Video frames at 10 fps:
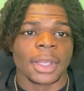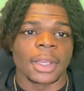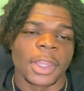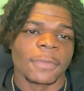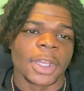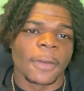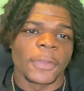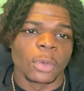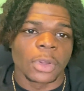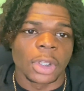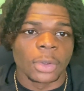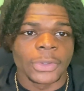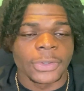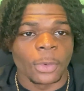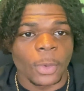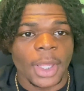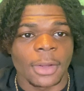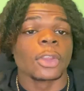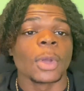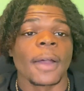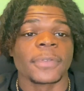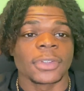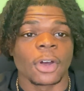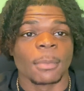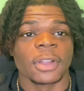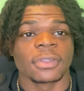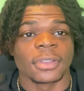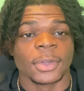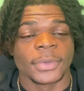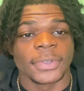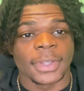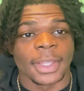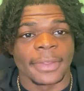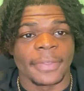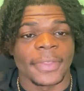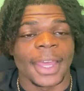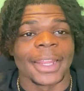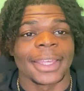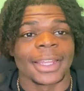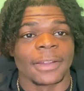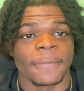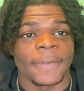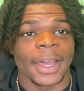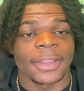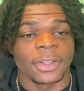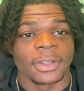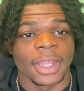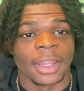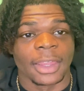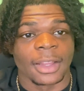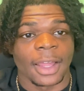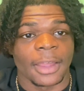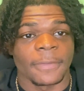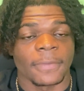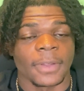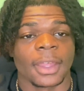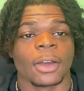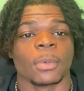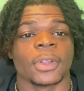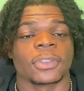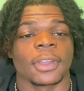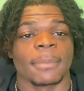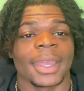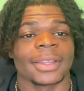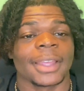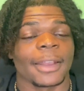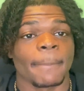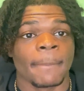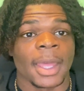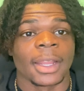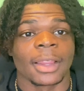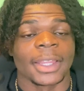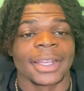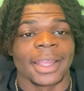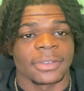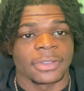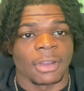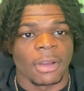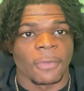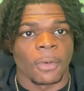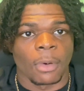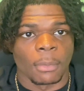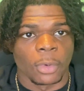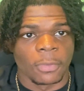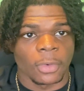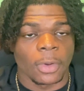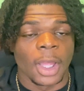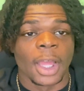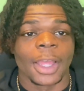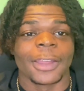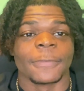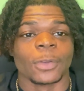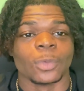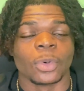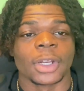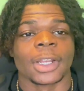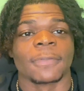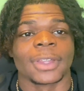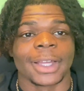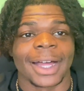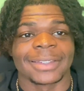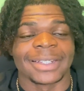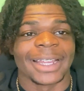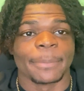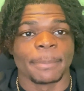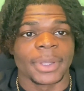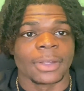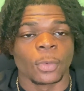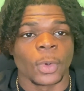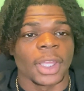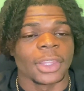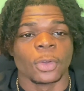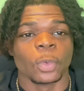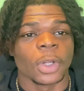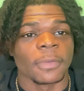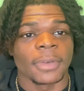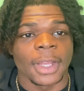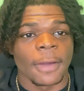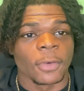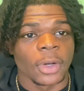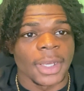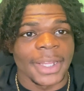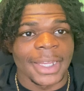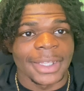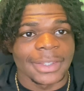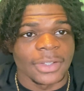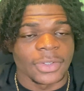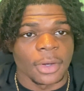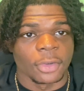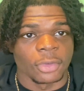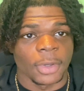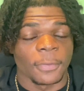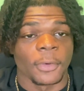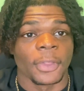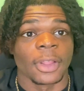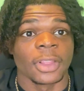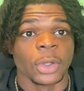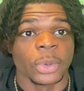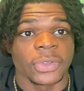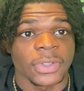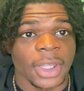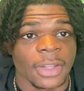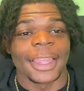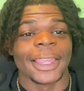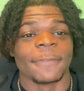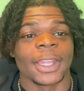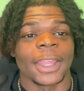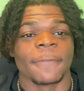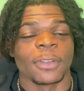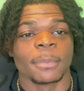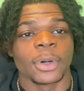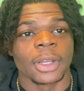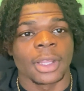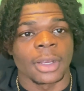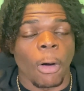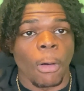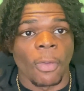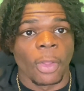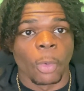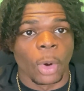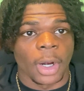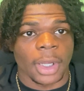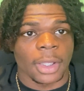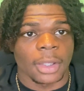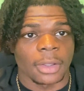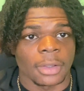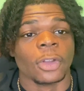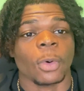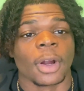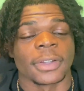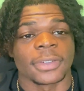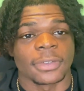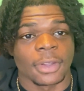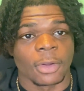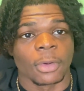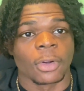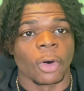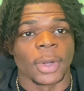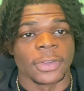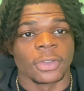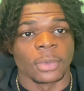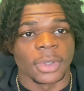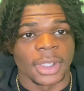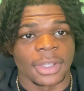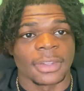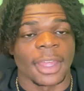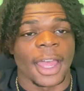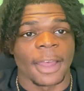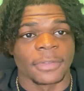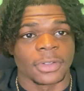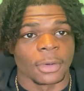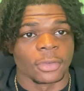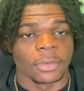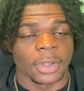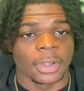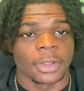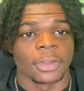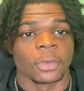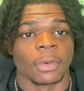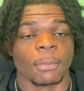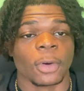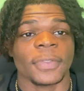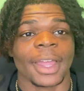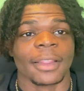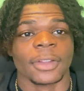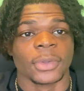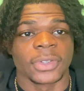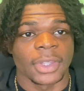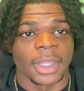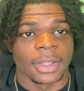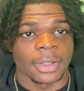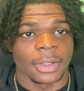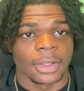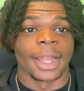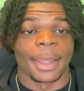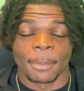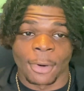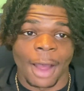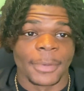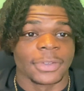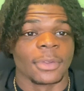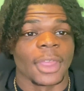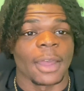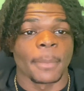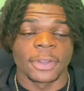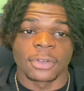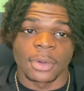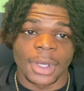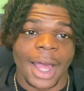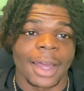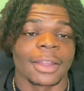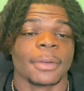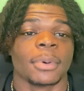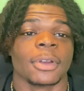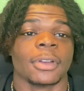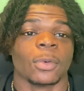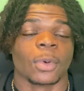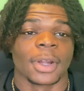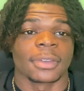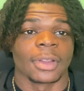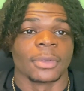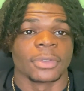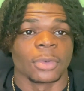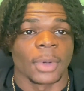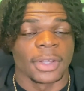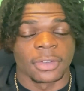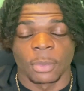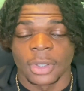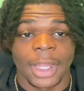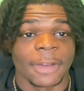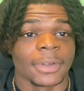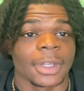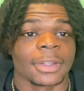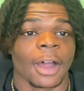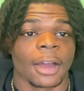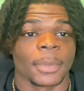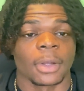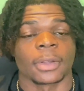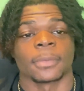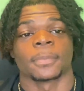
And even if you lose the weight, you have so much loose skin that it can affect your daily life, which can make that medically necessary for removal. If you wouldn't have got to that big weight, you would have never needed the surgery for the loose skin. Even if you put in all the work, you are still going to need to have surgery to remove that loose skin. I promise you that, but you're not gonna put in the work to lose the weight, so we're not even gonna talk about it.